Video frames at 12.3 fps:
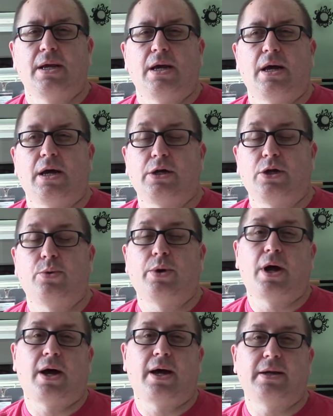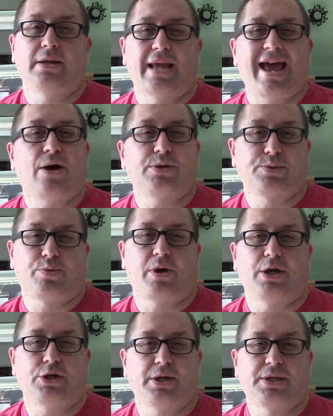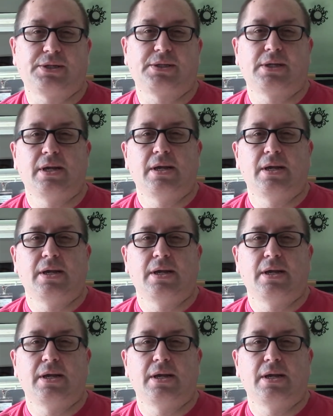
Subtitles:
going on, house projects,